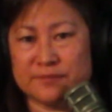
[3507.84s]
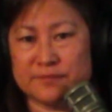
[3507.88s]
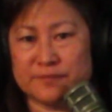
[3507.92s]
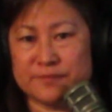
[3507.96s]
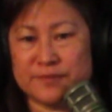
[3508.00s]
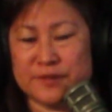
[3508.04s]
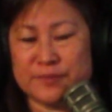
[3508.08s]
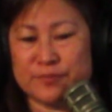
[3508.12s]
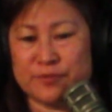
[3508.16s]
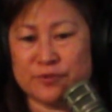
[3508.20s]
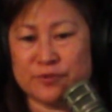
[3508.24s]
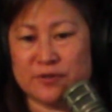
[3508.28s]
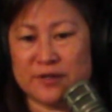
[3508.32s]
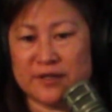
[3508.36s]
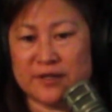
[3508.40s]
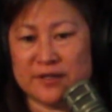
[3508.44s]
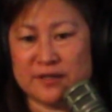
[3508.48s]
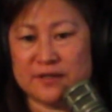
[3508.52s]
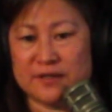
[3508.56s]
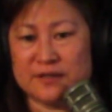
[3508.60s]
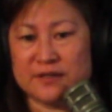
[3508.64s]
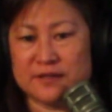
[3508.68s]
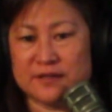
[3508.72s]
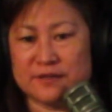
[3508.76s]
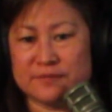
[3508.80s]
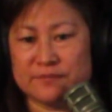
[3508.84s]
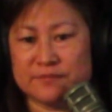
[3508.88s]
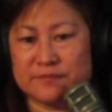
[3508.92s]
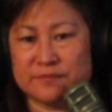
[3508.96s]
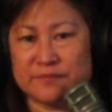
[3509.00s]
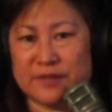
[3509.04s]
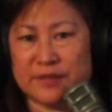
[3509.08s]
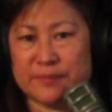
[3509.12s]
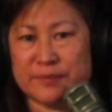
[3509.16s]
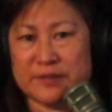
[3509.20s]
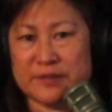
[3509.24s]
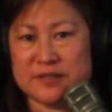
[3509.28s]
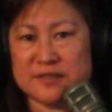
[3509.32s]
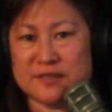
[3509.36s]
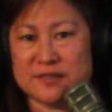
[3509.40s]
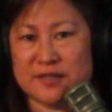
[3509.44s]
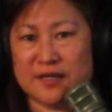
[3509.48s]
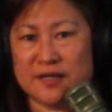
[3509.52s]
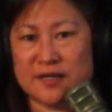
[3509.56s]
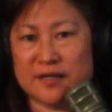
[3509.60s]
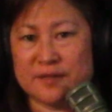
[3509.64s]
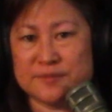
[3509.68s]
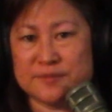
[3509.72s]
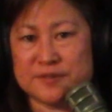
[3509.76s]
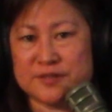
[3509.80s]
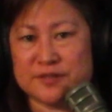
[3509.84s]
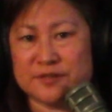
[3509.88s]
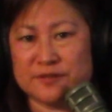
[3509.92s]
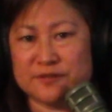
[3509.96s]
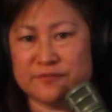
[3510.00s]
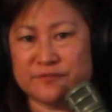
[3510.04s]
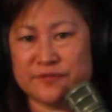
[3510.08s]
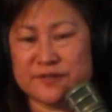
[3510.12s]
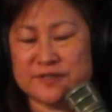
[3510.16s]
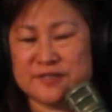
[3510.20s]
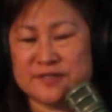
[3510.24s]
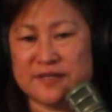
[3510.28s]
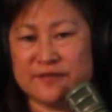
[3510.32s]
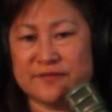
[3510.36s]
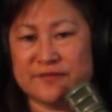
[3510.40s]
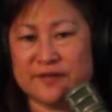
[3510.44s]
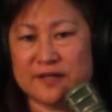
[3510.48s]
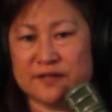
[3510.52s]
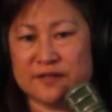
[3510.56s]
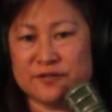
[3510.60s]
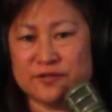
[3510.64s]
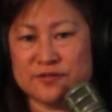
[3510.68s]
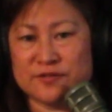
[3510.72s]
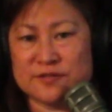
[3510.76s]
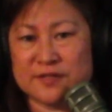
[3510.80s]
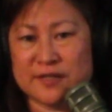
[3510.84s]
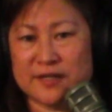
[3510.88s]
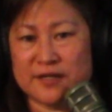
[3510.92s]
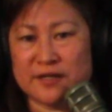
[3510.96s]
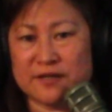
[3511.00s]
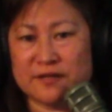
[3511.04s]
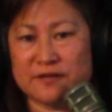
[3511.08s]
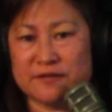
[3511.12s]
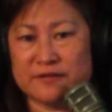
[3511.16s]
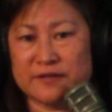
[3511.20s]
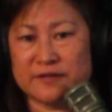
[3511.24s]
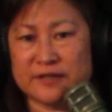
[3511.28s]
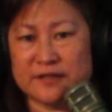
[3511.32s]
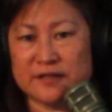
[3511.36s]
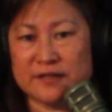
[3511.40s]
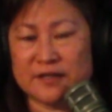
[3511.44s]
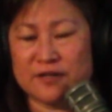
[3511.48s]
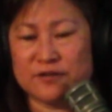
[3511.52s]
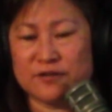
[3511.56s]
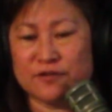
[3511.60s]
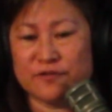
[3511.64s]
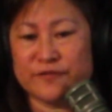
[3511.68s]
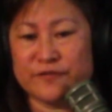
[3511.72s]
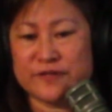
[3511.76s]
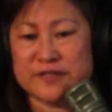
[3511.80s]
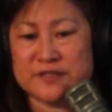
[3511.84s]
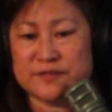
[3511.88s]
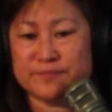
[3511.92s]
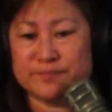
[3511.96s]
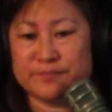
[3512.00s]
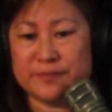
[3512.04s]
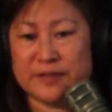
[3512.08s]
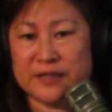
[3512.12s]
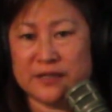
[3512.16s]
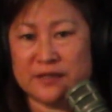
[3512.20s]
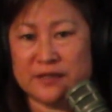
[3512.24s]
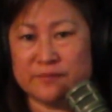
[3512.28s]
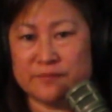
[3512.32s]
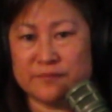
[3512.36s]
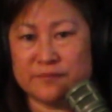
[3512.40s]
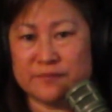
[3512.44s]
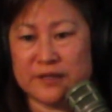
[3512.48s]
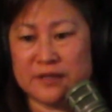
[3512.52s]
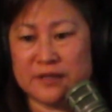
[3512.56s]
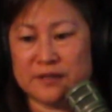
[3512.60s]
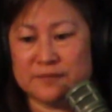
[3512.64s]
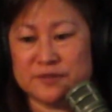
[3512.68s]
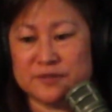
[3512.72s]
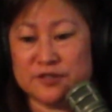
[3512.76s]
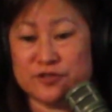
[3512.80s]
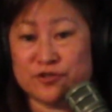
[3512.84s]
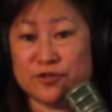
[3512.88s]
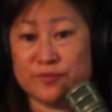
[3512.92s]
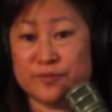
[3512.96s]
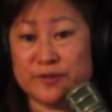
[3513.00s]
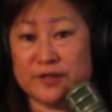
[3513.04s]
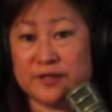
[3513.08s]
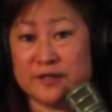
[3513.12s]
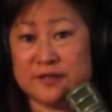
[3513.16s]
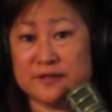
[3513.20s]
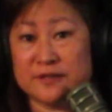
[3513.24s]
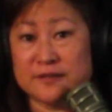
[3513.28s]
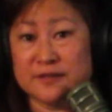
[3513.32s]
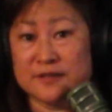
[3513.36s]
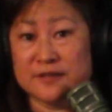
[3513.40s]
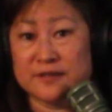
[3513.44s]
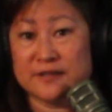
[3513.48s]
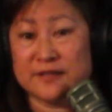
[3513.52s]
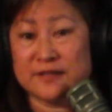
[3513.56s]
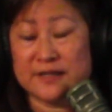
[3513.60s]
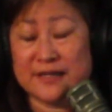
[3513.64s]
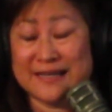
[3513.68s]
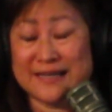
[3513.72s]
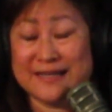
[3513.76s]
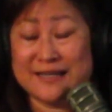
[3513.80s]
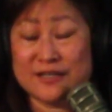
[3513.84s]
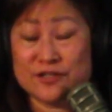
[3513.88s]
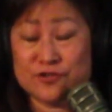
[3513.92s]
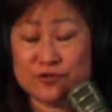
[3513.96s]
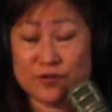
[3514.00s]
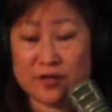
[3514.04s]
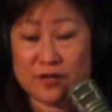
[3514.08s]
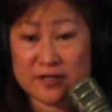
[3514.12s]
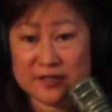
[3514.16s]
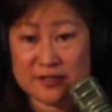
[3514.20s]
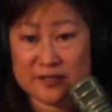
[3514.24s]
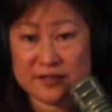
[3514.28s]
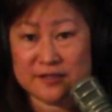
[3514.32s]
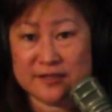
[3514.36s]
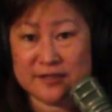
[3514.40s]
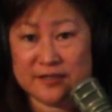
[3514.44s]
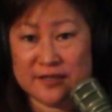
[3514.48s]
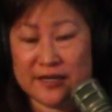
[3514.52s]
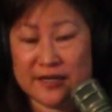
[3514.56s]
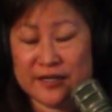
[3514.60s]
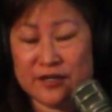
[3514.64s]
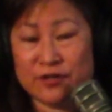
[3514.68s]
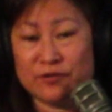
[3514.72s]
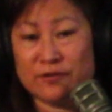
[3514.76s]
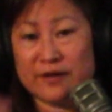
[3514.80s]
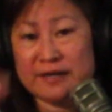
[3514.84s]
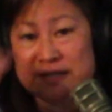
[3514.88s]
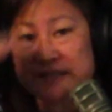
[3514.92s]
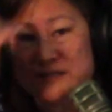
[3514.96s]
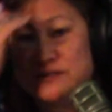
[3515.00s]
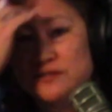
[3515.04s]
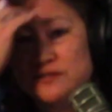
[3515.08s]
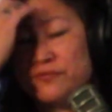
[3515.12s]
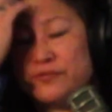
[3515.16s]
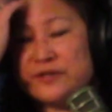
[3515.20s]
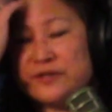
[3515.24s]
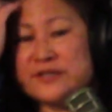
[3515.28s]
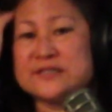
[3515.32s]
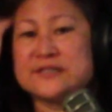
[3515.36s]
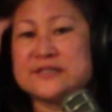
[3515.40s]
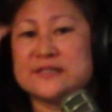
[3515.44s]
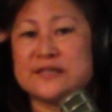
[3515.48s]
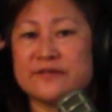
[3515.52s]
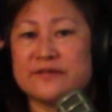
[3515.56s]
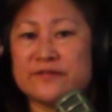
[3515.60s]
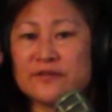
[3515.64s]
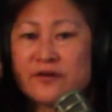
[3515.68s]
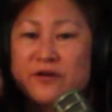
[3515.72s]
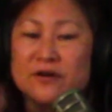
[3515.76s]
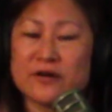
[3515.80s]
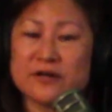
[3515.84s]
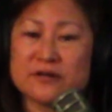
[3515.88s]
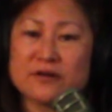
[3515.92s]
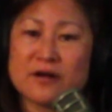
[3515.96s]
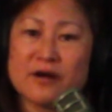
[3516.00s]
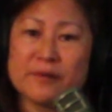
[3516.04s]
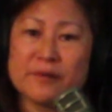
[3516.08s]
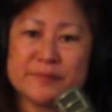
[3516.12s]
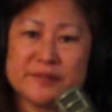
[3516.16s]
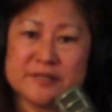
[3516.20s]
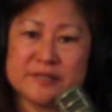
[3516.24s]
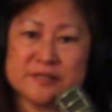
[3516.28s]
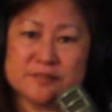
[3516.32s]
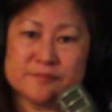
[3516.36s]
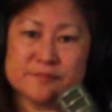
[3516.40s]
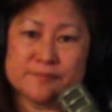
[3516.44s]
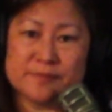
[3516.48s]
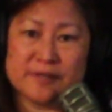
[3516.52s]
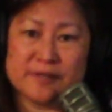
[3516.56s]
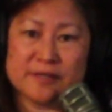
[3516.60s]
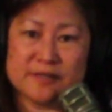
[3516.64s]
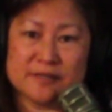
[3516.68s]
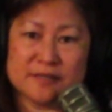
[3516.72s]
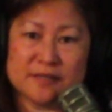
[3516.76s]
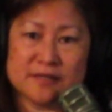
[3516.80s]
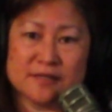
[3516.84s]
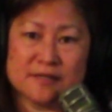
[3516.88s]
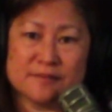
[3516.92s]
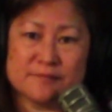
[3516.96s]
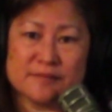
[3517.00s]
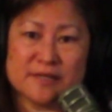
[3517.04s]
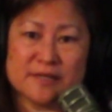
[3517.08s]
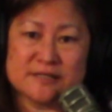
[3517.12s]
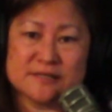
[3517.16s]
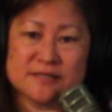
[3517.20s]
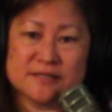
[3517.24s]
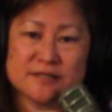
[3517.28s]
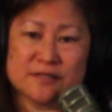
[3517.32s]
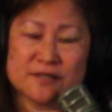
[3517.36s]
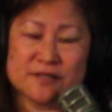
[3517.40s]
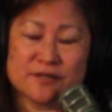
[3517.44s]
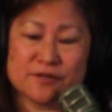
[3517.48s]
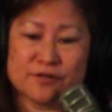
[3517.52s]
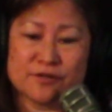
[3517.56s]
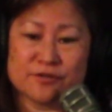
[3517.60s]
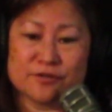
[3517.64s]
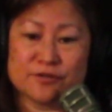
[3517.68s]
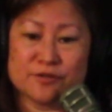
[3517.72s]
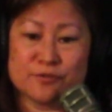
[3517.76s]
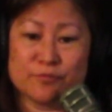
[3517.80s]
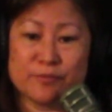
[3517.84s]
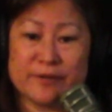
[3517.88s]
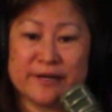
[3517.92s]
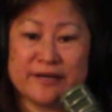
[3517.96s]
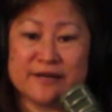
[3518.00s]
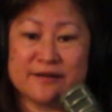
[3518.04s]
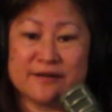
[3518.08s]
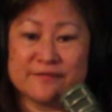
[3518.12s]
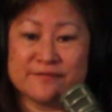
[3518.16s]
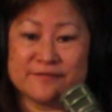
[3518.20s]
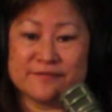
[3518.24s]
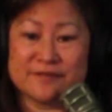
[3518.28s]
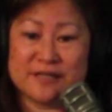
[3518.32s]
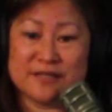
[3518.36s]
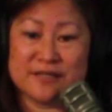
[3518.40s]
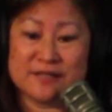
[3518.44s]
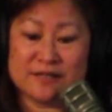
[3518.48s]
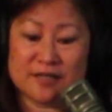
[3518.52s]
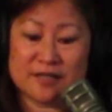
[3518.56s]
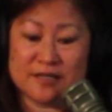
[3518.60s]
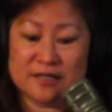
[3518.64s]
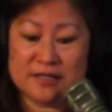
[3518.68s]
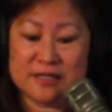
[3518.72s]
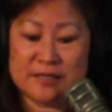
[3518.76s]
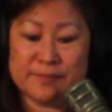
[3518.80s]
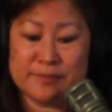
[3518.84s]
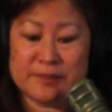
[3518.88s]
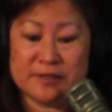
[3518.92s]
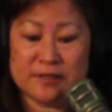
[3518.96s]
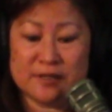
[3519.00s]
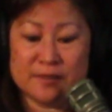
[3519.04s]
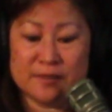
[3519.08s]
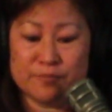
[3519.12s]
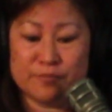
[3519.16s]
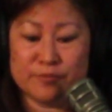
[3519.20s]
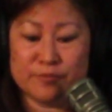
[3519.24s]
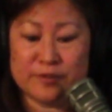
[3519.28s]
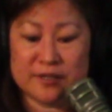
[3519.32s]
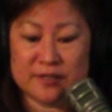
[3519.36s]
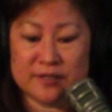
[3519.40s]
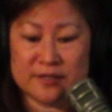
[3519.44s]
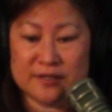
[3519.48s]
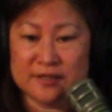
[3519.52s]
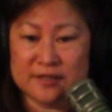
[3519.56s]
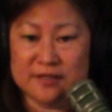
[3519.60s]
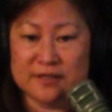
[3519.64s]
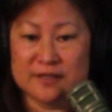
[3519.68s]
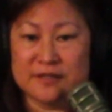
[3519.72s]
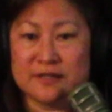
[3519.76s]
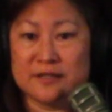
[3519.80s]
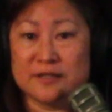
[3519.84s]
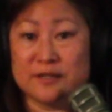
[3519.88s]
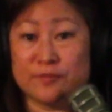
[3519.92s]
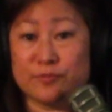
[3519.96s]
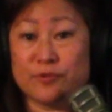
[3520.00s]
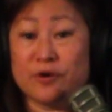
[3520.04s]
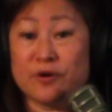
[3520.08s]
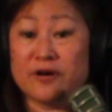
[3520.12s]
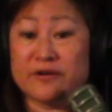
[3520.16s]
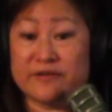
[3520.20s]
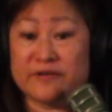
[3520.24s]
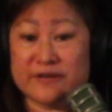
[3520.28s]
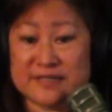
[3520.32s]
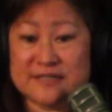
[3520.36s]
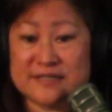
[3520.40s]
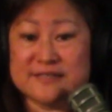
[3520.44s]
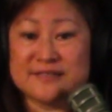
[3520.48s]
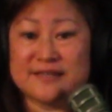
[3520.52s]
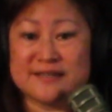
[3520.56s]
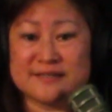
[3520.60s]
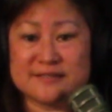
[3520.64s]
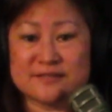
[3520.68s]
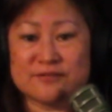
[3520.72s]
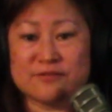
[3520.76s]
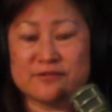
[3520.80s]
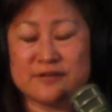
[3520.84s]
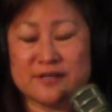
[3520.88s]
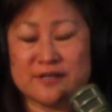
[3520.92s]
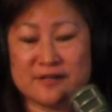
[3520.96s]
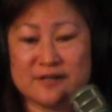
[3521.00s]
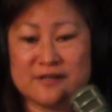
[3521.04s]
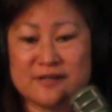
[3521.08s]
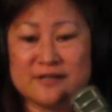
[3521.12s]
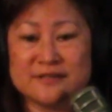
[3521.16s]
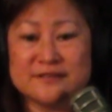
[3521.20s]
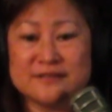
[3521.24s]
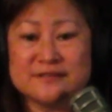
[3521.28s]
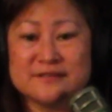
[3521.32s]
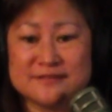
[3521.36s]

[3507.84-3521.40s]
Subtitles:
People, I think, can maybe sign up to receive that newsletter. And I don't know if it's being distributed electronically. I know I still receive the hard copies, but that's another good way of keeping up with the progress that's going on.